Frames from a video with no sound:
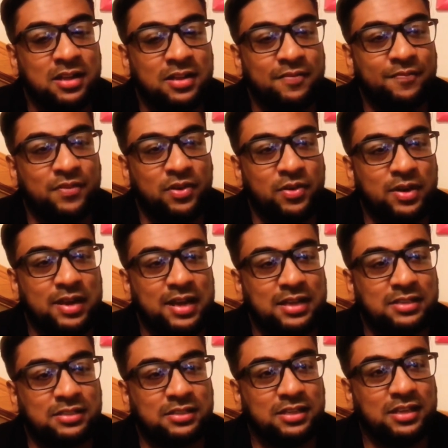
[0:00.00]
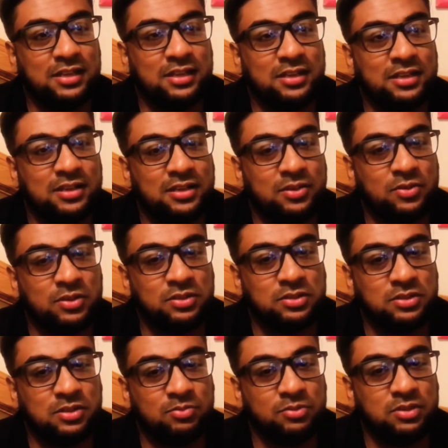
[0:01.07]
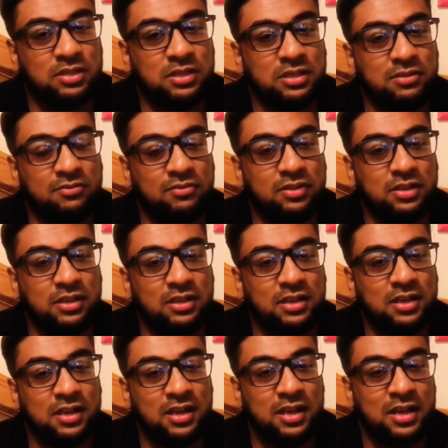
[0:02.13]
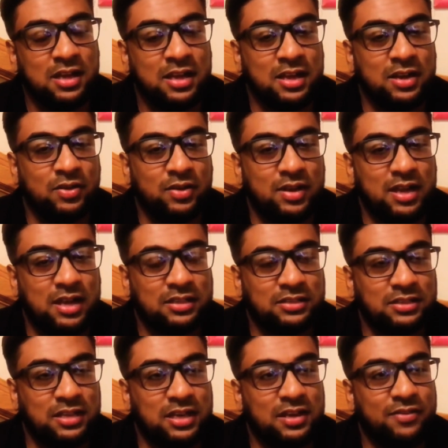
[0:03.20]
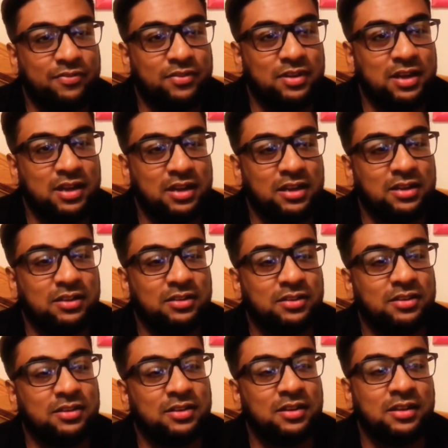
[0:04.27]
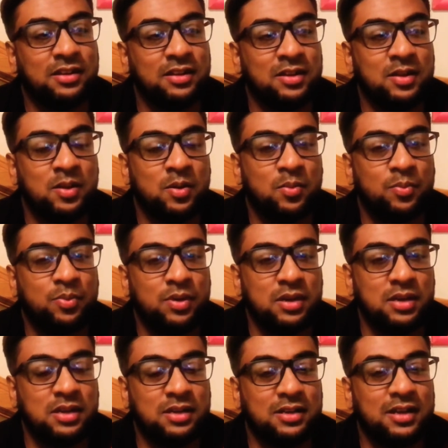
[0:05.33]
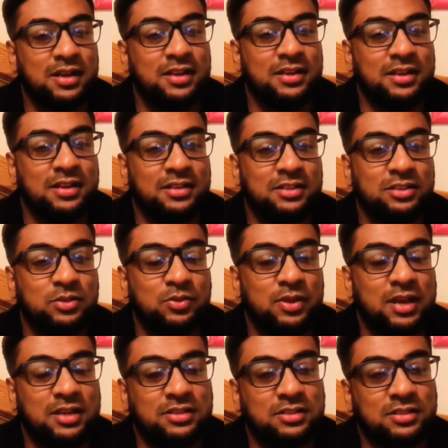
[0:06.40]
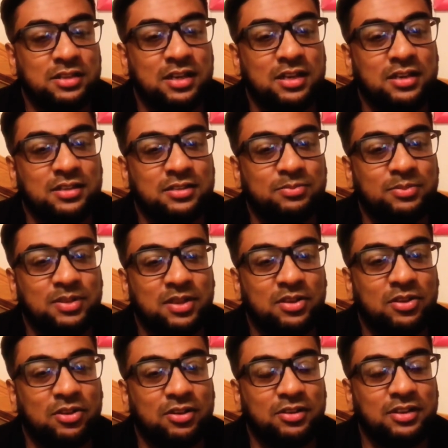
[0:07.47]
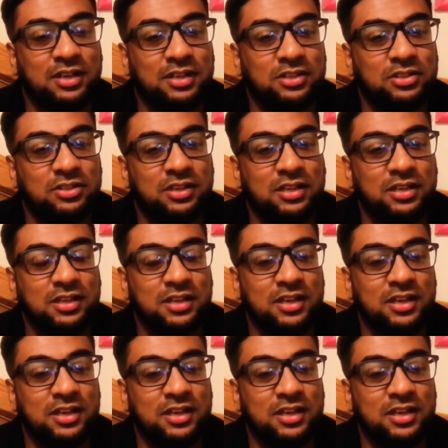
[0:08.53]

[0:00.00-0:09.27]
for relaxing, gonna watch some TV, relax, and after that, gonna pray again and just relax again. It's been a long day today.